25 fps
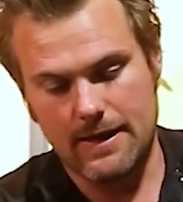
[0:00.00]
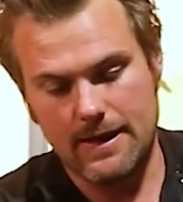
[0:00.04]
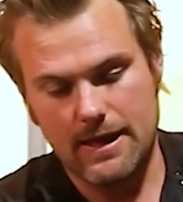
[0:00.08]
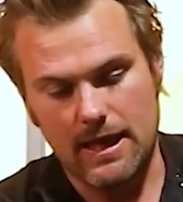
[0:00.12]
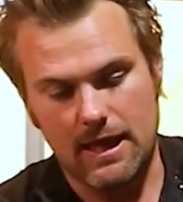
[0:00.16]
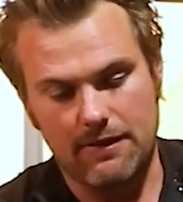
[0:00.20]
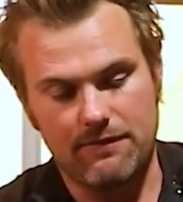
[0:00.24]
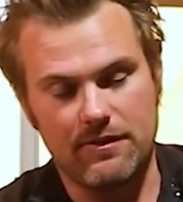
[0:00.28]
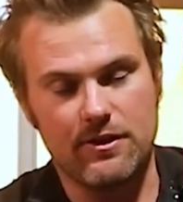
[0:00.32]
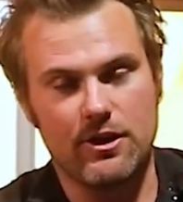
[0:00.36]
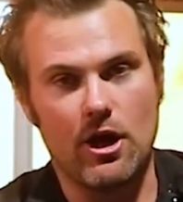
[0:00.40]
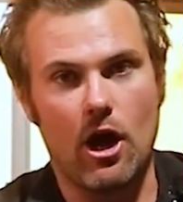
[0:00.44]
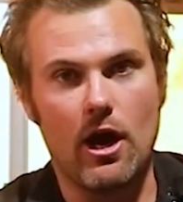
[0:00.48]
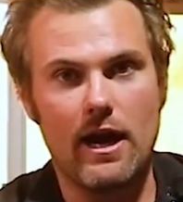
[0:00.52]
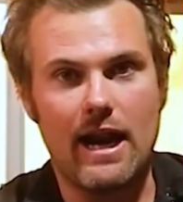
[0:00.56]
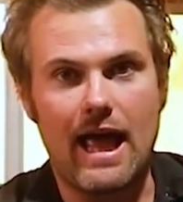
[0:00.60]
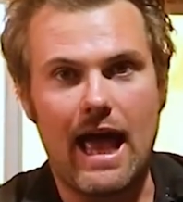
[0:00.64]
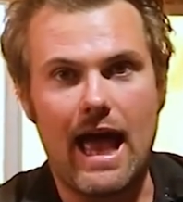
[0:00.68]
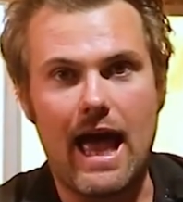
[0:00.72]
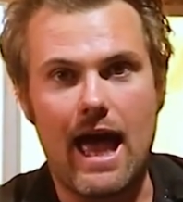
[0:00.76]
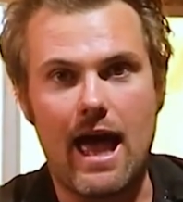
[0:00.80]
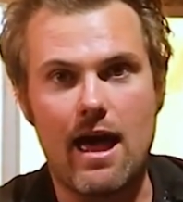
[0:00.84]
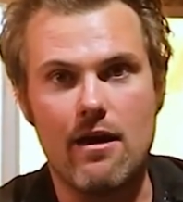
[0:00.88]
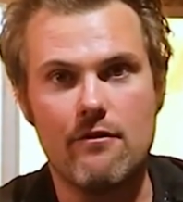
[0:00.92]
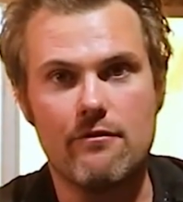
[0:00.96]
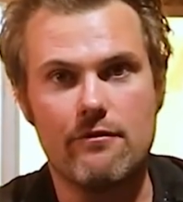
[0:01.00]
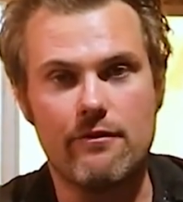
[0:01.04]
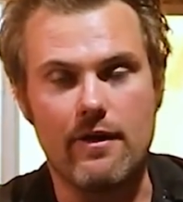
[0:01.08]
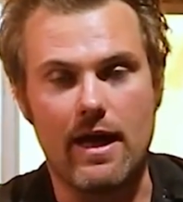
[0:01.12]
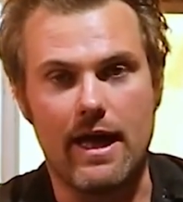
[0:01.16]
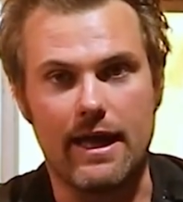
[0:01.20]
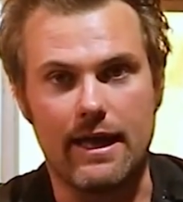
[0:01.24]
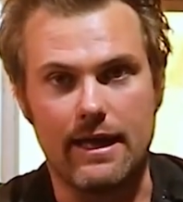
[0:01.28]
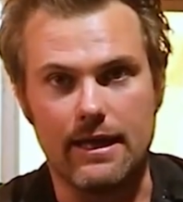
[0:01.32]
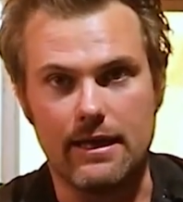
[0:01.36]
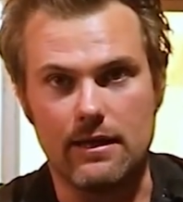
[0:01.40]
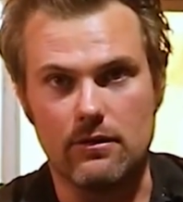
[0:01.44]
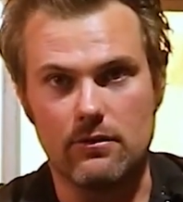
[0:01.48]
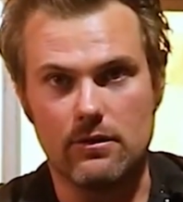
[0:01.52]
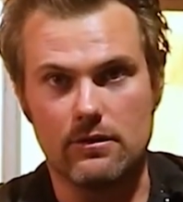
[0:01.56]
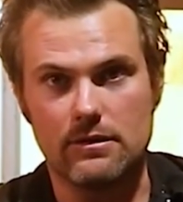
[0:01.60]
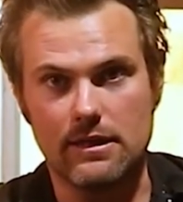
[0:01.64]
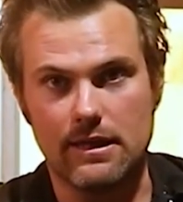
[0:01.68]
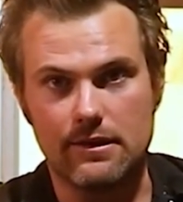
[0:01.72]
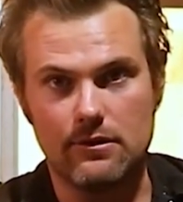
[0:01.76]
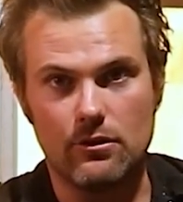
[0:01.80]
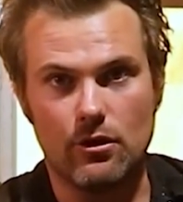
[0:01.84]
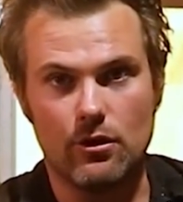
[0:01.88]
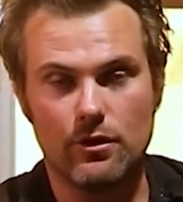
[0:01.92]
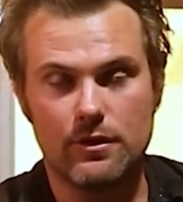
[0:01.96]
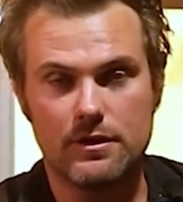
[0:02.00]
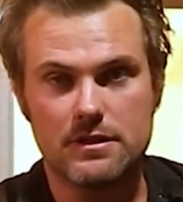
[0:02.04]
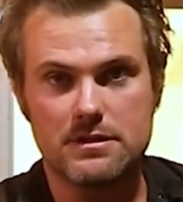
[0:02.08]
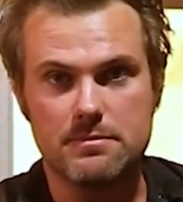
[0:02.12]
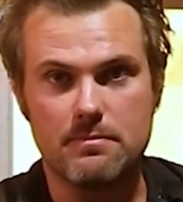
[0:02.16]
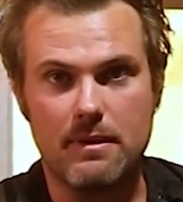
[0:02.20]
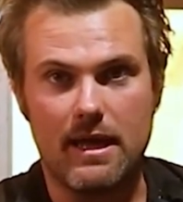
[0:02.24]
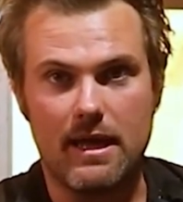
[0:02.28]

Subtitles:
If you don't have a Glenn Lucas